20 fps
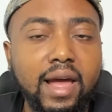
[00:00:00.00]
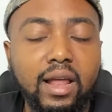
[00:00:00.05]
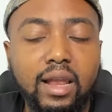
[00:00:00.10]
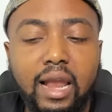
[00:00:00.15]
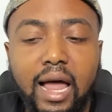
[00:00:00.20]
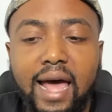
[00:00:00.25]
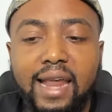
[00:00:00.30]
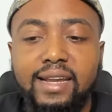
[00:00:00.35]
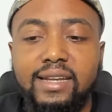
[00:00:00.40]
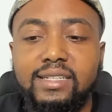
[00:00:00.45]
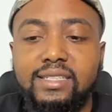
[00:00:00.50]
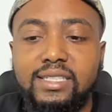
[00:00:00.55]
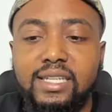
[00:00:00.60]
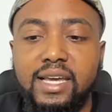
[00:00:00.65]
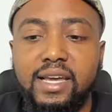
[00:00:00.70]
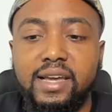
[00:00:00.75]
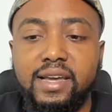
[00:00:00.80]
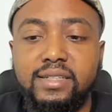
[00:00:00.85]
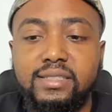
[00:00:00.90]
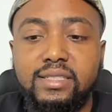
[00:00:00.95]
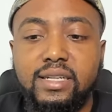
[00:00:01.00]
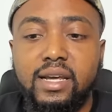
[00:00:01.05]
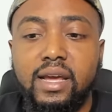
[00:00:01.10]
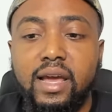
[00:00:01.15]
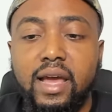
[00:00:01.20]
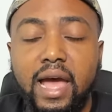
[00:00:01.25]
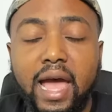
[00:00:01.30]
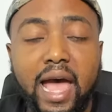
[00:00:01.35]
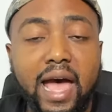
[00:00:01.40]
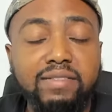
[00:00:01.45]
A lot of these kids
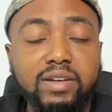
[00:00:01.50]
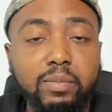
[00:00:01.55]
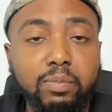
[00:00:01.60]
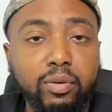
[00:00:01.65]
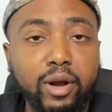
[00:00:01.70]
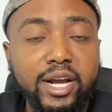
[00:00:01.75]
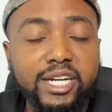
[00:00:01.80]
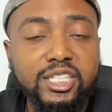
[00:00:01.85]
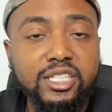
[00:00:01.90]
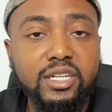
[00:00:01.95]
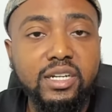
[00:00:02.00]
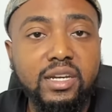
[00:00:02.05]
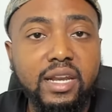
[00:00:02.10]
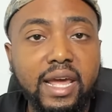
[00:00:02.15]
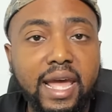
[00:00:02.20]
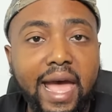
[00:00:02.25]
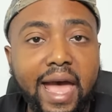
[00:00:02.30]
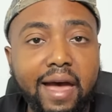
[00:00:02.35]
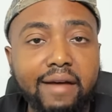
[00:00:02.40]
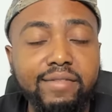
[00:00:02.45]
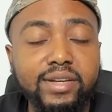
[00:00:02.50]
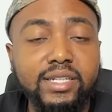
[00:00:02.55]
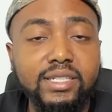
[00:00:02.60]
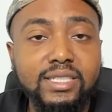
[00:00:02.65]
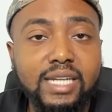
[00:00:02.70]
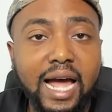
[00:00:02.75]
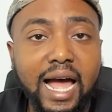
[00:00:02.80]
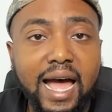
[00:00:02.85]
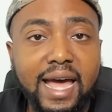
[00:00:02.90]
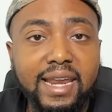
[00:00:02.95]
have depression, they have
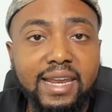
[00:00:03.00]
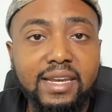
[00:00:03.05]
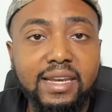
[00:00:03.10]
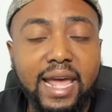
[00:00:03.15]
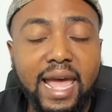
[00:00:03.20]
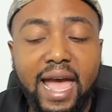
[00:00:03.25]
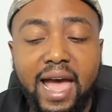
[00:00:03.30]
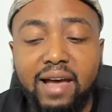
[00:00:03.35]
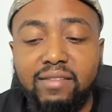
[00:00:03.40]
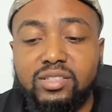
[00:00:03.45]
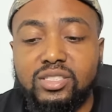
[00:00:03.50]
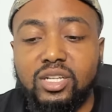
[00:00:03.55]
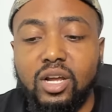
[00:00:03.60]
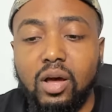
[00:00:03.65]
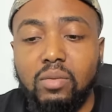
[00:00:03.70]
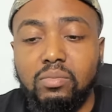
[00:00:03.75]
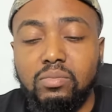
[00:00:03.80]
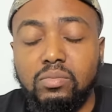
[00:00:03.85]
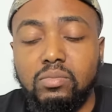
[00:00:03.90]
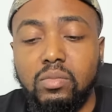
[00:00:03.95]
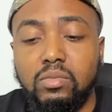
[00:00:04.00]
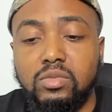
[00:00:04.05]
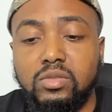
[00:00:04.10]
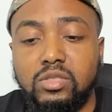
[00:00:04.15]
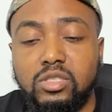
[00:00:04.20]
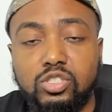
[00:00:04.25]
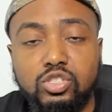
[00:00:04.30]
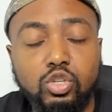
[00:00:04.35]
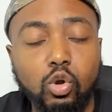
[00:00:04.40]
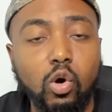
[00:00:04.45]
anxiety, they have some
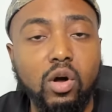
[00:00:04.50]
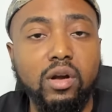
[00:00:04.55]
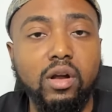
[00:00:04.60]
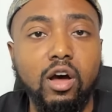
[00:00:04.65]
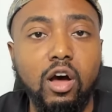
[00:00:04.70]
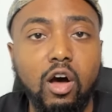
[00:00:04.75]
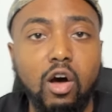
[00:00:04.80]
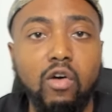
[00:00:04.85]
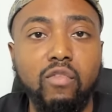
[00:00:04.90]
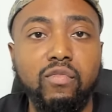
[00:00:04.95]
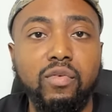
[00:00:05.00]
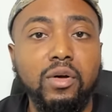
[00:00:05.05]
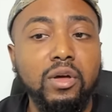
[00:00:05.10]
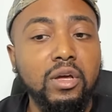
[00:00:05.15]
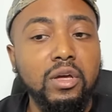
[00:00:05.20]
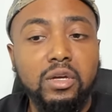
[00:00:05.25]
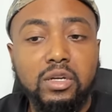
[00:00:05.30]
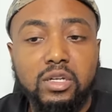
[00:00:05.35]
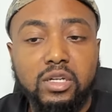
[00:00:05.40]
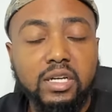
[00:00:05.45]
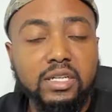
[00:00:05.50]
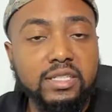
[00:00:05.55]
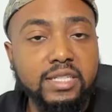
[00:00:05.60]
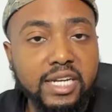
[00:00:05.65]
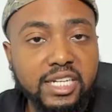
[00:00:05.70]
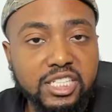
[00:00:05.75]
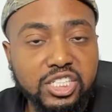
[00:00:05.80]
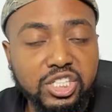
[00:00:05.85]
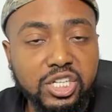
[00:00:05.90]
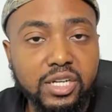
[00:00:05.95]
sort of
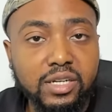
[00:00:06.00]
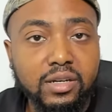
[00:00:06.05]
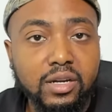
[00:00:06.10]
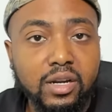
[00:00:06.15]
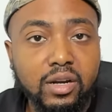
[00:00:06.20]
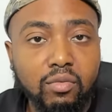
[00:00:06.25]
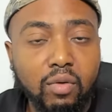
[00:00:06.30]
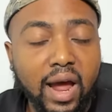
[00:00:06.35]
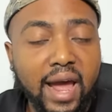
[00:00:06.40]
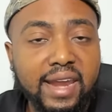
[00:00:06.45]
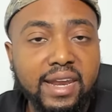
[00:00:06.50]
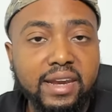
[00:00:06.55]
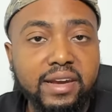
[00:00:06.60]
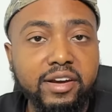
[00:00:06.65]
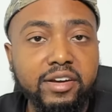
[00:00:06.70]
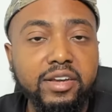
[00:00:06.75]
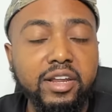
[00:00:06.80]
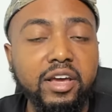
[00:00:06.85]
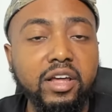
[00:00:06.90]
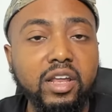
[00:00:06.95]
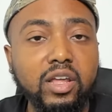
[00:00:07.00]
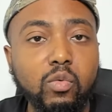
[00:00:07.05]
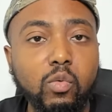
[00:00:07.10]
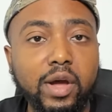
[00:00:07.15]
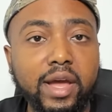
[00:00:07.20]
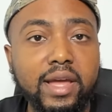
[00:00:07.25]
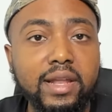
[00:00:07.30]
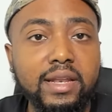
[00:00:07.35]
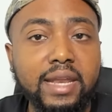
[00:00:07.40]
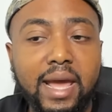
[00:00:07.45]
condition, right, that they're dealing
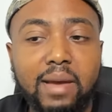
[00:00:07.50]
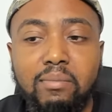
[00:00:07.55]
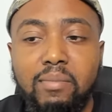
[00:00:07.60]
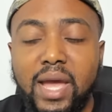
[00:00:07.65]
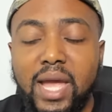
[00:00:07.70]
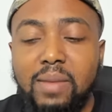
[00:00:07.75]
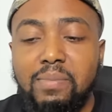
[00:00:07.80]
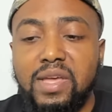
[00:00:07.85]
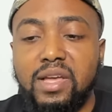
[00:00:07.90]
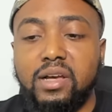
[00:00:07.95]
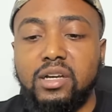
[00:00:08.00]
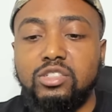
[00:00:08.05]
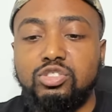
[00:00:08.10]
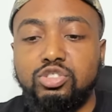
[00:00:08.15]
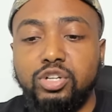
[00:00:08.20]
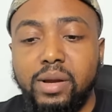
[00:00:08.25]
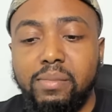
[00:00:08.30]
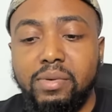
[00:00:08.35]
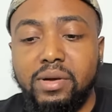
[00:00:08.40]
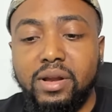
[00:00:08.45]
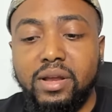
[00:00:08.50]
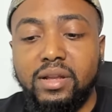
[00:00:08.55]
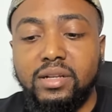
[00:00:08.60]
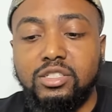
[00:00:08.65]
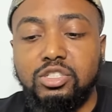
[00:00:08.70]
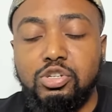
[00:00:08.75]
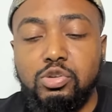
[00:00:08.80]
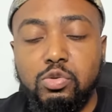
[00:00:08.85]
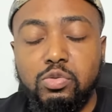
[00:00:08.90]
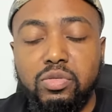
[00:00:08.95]
with that may be contributing
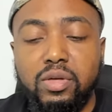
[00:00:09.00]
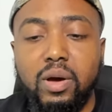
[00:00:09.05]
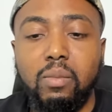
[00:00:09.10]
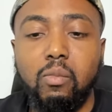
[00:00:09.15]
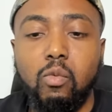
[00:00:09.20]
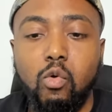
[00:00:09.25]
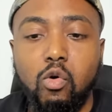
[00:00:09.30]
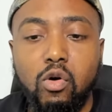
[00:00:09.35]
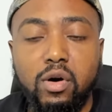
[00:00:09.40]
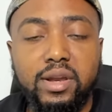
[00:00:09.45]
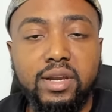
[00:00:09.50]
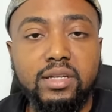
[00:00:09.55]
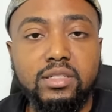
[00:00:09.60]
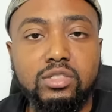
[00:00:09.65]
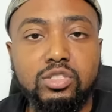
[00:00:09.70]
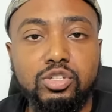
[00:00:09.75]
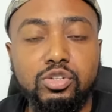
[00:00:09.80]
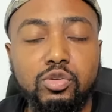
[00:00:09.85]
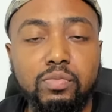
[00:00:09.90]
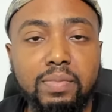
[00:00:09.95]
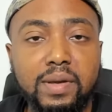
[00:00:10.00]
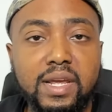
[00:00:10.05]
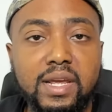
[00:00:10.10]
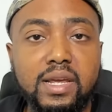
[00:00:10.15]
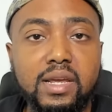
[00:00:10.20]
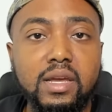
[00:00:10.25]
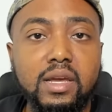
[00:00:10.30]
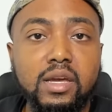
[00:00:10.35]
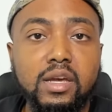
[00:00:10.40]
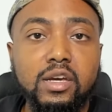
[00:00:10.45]
to them wanting to
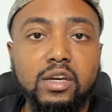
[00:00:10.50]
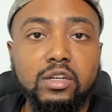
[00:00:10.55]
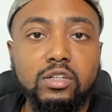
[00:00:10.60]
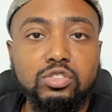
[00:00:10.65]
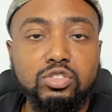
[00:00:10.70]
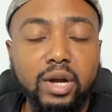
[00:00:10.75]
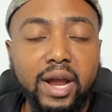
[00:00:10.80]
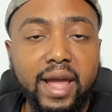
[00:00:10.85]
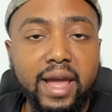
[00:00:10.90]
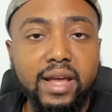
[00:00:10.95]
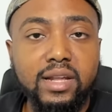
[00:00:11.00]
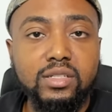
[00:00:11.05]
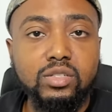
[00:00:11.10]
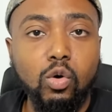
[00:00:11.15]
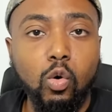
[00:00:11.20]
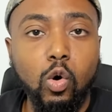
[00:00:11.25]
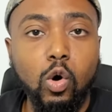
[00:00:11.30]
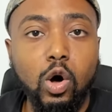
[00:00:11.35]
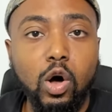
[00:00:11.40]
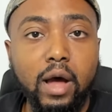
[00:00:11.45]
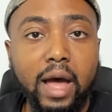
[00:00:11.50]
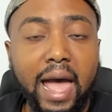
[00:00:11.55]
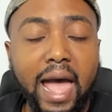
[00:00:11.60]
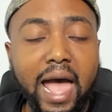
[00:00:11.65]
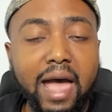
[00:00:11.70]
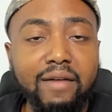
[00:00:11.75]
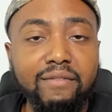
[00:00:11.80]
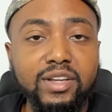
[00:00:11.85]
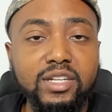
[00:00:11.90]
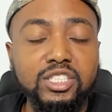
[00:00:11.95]
be trans or
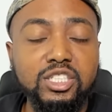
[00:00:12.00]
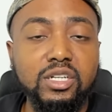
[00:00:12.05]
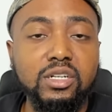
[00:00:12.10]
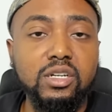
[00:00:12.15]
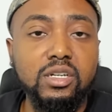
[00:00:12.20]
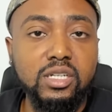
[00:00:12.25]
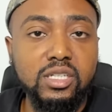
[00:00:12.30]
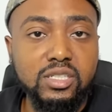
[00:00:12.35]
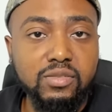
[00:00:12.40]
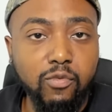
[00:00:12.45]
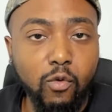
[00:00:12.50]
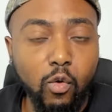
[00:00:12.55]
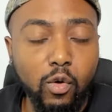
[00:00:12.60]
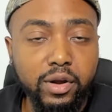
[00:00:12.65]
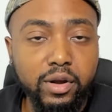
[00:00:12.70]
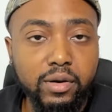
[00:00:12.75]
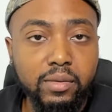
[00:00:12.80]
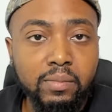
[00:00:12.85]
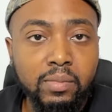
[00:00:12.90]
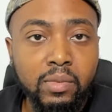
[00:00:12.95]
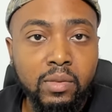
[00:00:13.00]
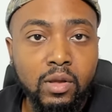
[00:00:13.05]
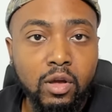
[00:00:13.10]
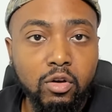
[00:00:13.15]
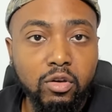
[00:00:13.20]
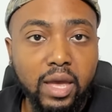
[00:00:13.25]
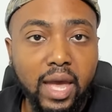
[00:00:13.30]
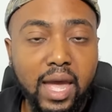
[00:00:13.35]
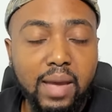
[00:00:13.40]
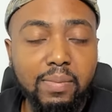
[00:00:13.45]
having gender dysphoria,
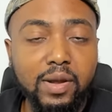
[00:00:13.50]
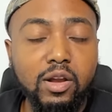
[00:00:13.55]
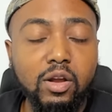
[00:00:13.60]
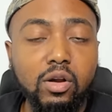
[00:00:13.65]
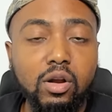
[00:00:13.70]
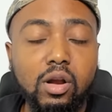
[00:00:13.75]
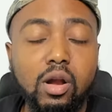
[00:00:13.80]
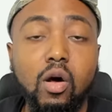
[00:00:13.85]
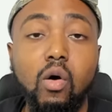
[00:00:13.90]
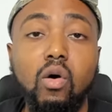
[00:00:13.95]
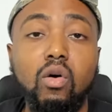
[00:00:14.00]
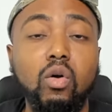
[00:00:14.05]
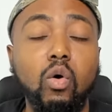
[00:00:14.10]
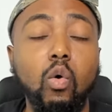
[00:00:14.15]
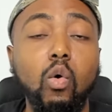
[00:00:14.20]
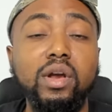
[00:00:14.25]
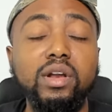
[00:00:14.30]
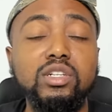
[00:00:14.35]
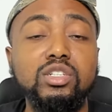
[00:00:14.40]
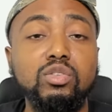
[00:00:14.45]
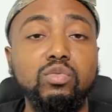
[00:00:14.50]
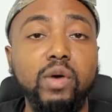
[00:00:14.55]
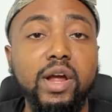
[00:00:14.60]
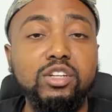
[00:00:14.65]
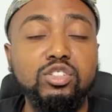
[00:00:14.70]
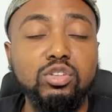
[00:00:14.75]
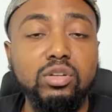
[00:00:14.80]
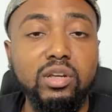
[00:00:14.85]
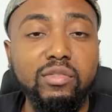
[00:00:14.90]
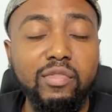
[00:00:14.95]
okay? But no, according to
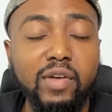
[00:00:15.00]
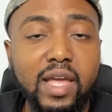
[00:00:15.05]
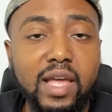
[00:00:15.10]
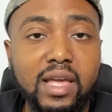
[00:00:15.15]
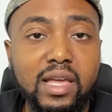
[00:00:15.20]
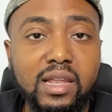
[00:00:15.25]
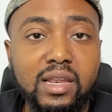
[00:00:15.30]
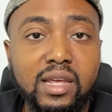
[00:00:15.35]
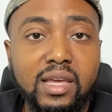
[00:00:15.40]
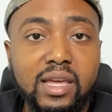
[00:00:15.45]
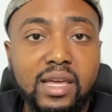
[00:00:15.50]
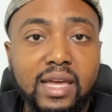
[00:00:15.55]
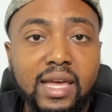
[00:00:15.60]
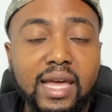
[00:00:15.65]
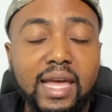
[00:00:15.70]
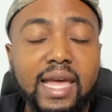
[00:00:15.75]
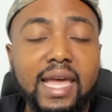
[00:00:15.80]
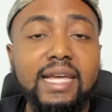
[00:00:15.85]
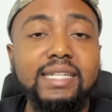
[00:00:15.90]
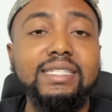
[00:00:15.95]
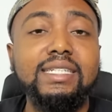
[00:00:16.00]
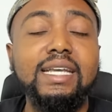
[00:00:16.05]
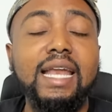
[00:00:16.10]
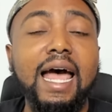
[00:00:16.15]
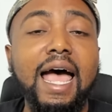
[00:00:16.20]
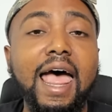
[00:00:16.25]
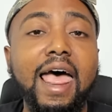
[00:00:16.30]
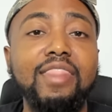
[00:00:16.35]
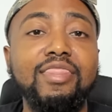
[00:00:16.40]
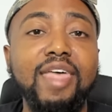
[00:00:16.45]
Rachel Levine, it's
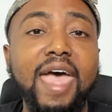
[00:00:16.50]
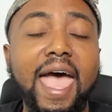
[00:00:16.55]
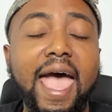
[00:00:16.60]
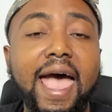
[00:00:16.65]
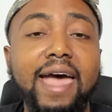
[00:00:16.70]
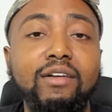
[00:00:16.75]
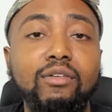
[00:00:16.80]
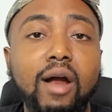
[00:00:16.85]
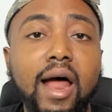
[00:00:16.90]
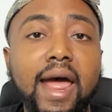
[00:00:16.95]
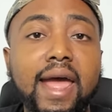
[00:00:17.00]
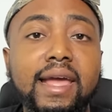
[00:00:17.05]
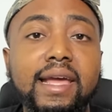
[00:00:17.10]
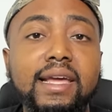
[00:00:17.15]
not that, right?